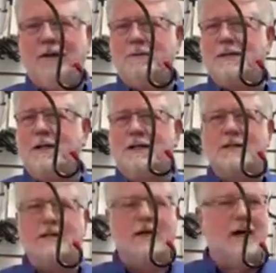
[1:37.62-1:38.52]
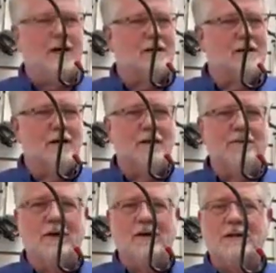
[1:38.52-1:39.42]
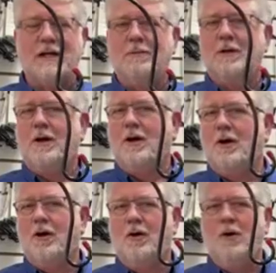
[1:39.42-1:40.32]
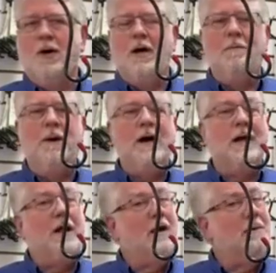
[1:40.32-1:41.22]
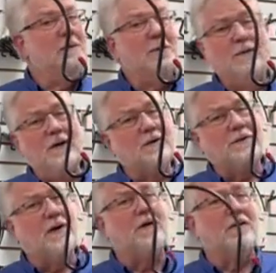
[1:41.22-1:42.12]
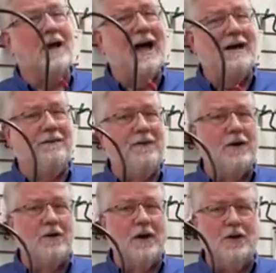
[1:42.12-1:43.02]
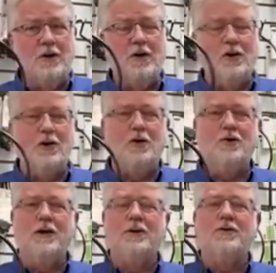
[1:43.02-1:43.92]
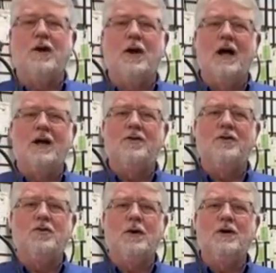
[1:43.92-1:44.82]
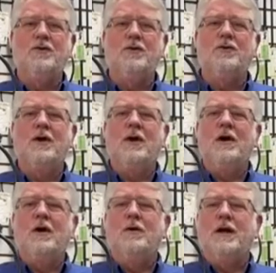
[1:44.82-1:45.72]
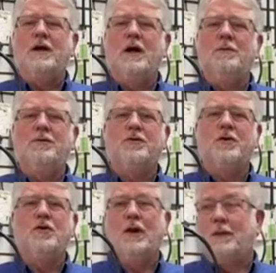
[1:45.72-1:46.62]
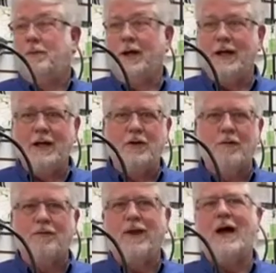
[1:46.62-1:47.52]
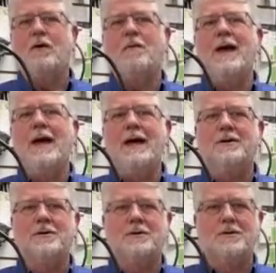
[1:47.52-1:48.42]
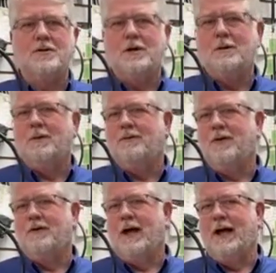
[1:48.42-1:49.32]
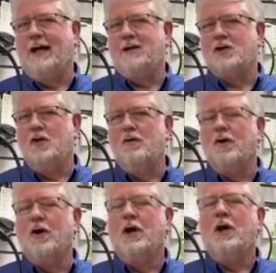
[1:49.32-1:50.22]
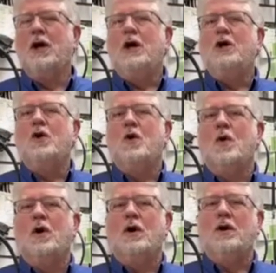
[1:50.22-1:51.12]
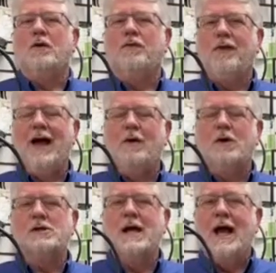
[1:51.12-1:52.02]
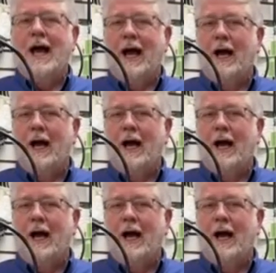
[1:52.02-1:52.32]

flimsy. It's not very stable at all. But a hummingbird feeder is a very light feeder, and you can use this in a lot of situations when it comes to like putting it in your flower bed so that your hummingbird feeder hangs over your flowers.